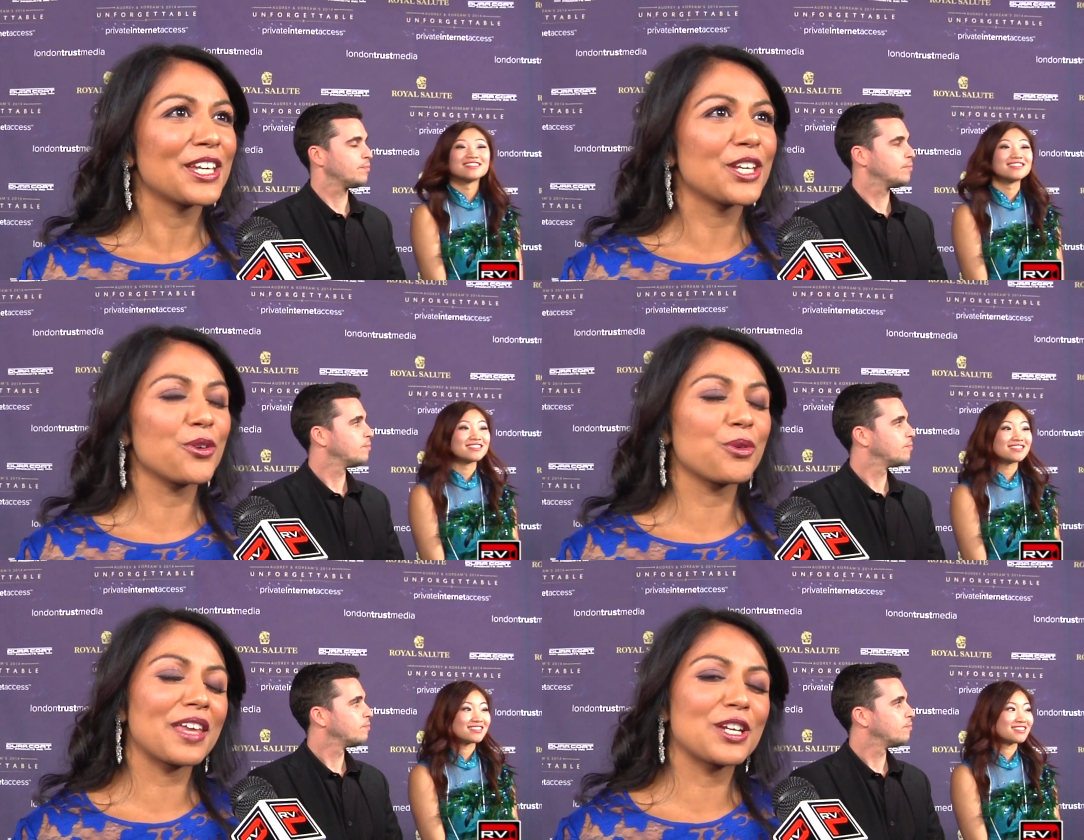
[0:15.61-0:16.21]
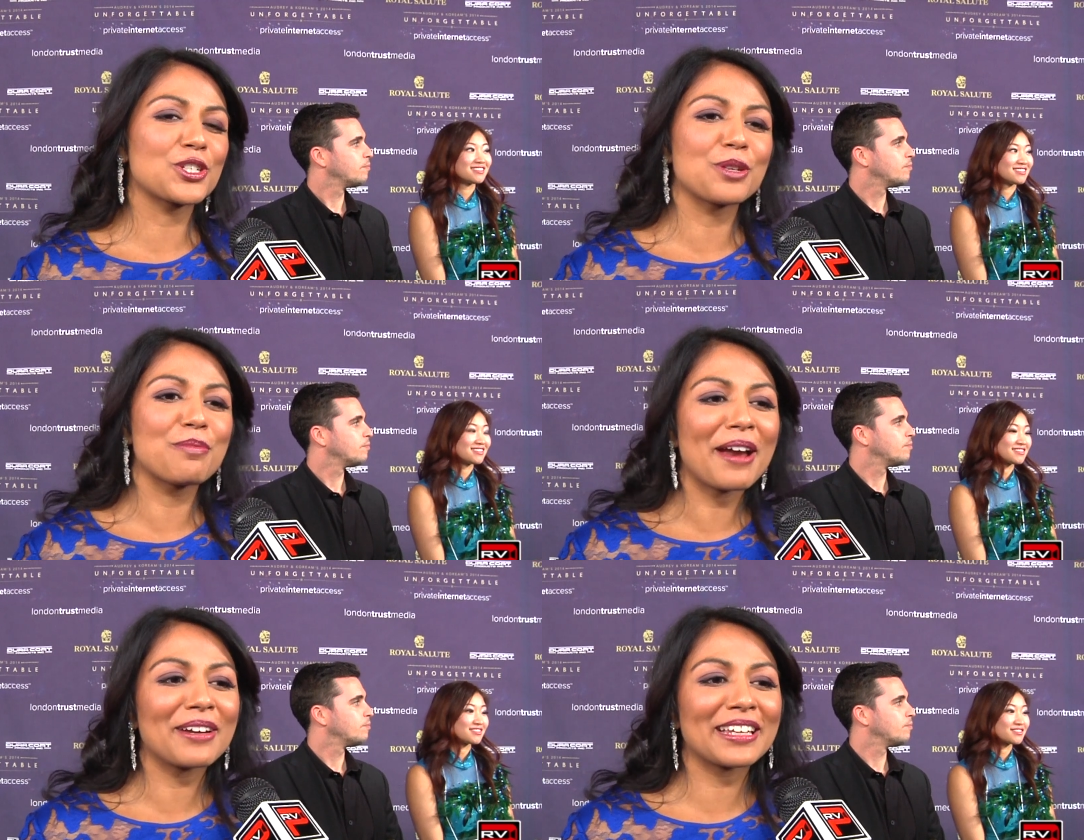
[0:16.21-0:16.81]
Speaker 1: you know, with Asian
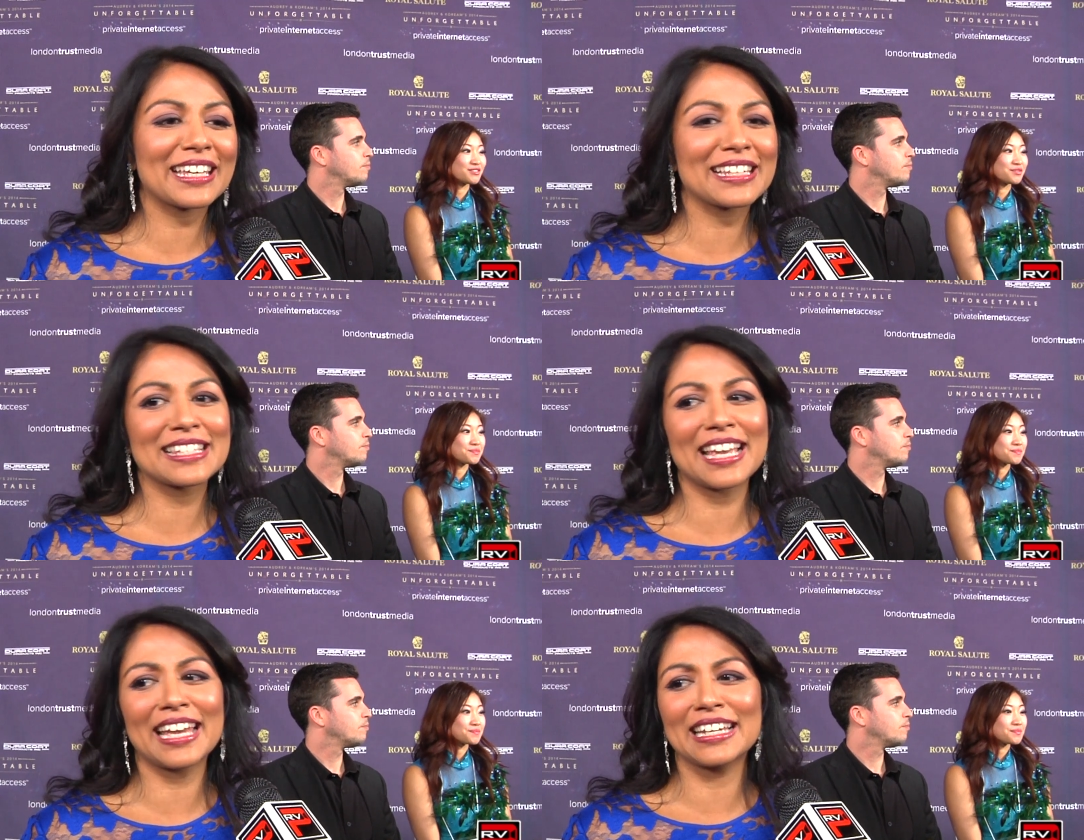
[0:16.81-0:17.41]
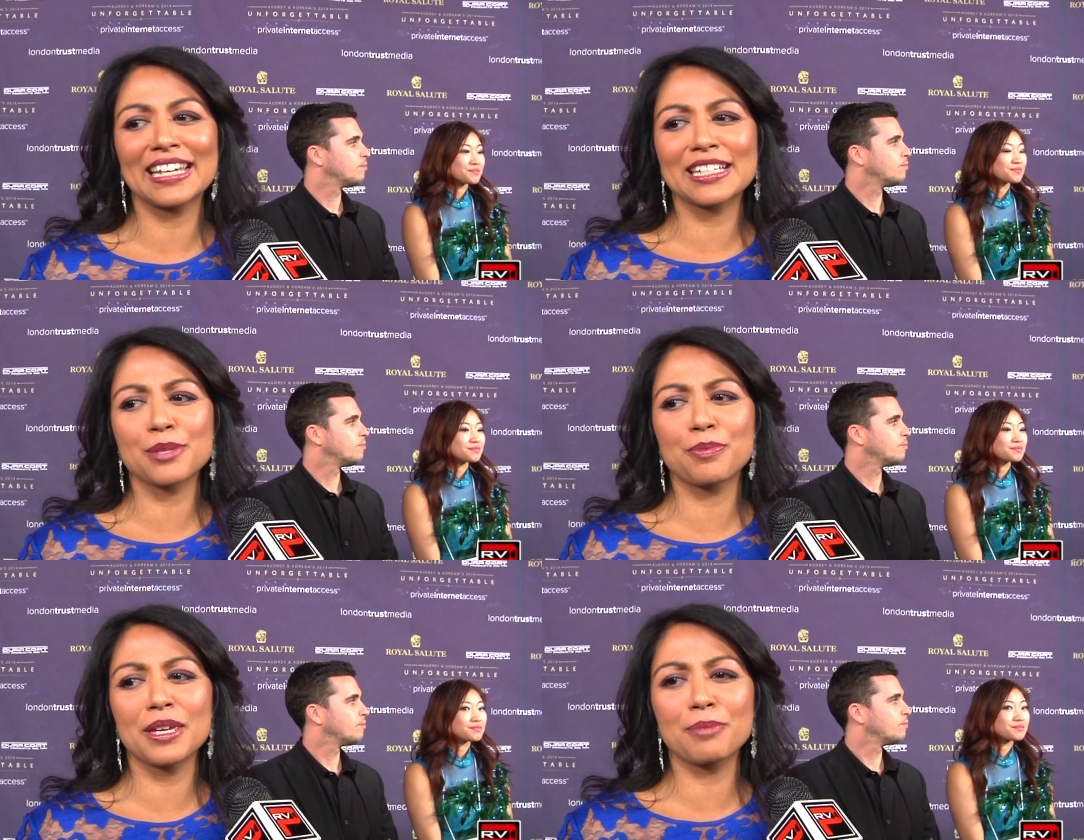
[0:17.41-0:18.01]
Americans, and
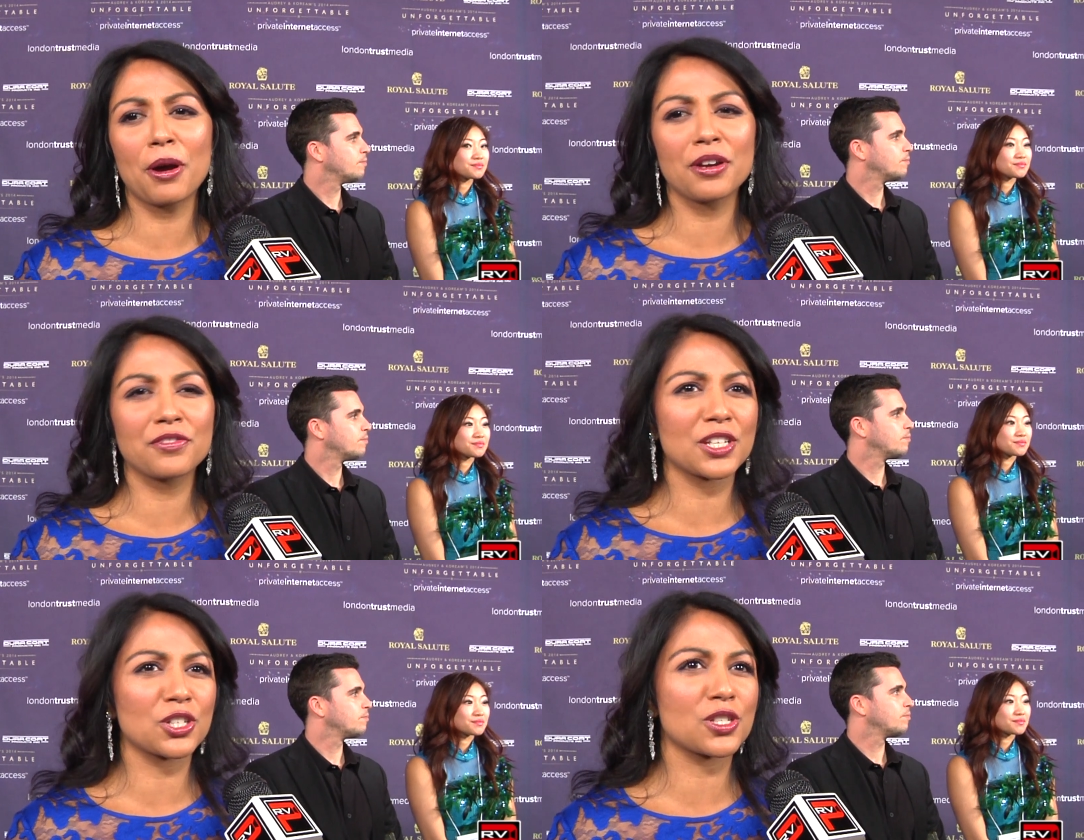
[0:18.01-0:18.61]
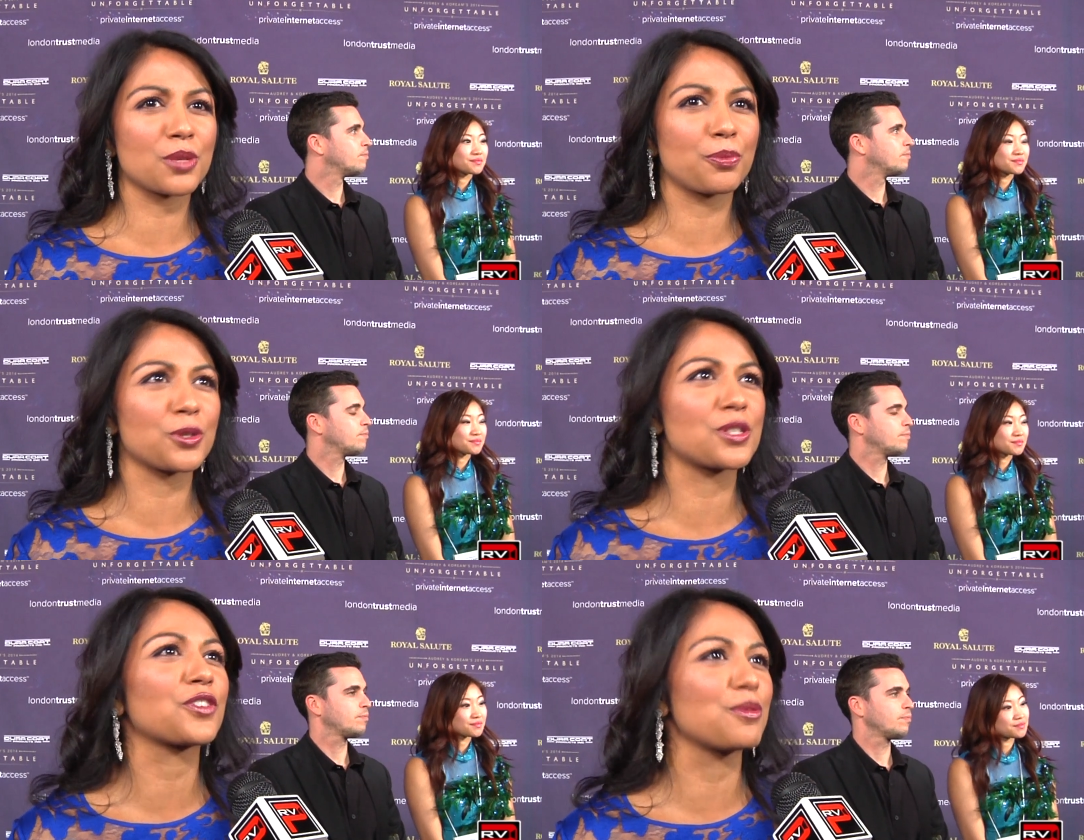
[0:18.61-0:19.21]
to be part of such a
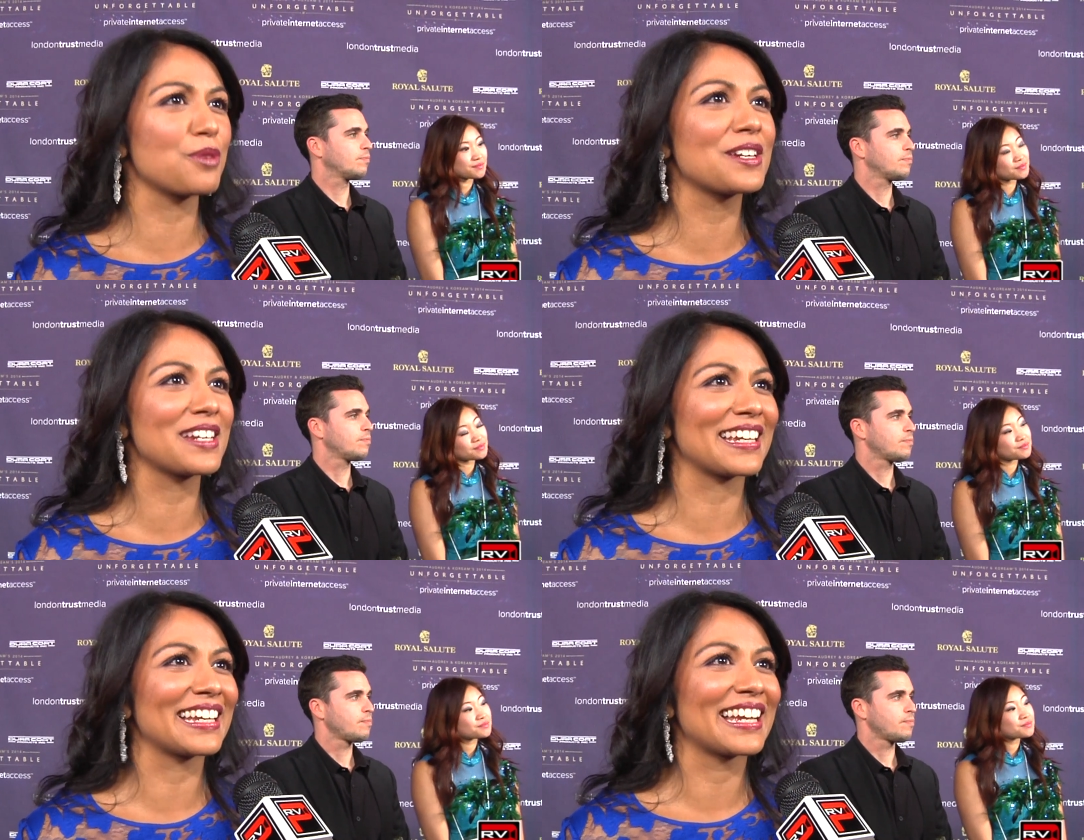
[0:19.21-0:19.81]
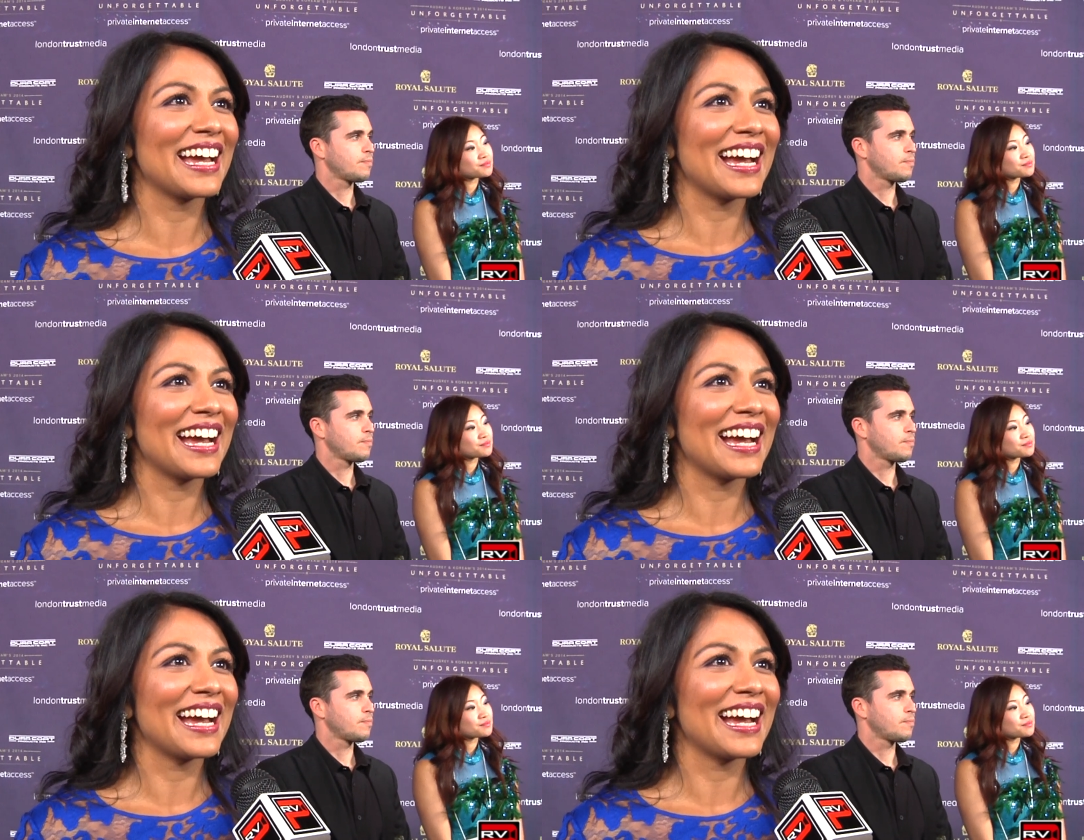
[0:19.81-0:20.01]
supportive community